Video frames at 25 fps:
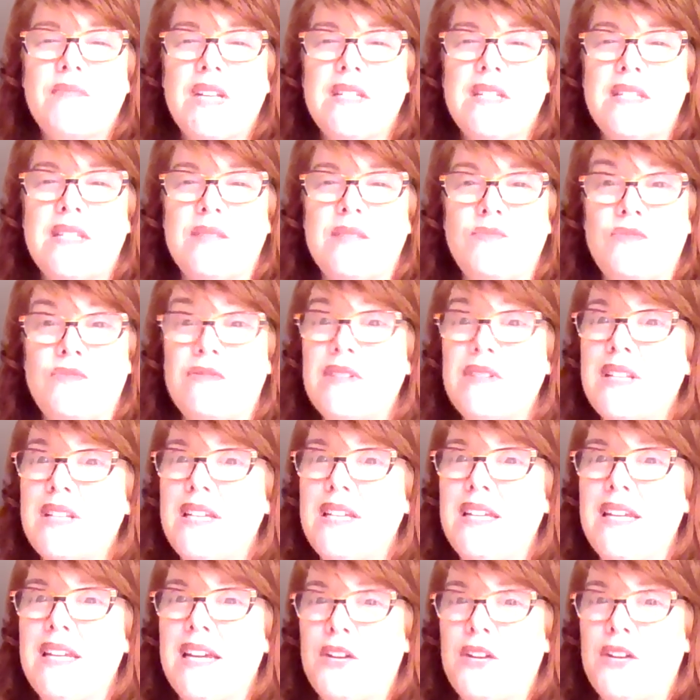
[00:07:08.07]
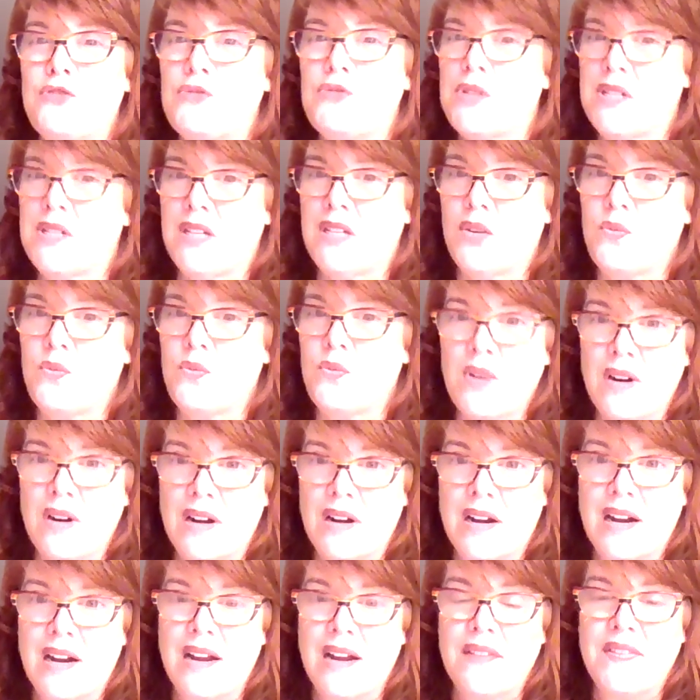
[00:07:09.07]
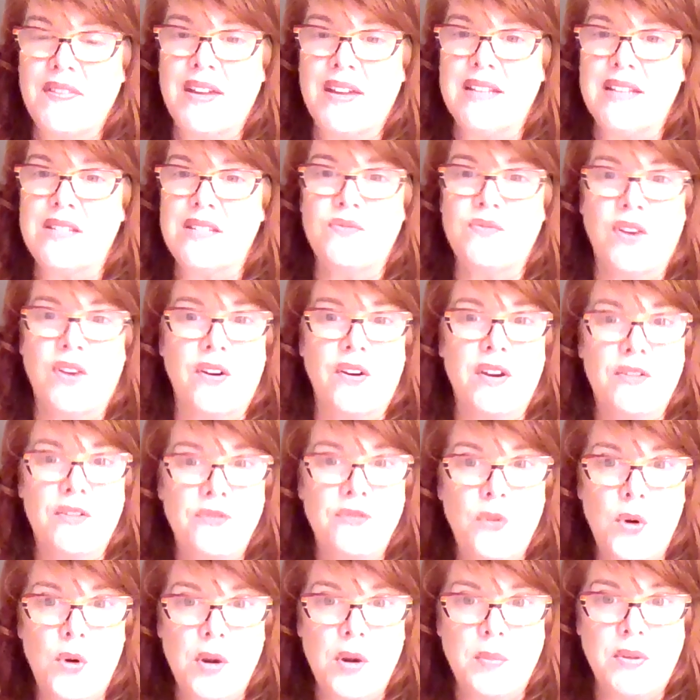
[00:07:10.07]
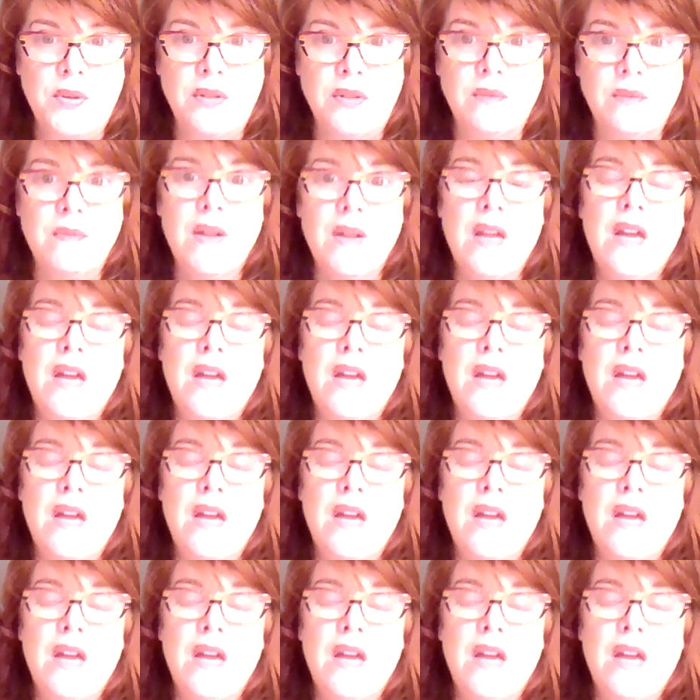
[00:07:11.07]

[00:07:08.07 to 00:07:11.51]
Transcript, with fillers: some really interesting work that's very affordable.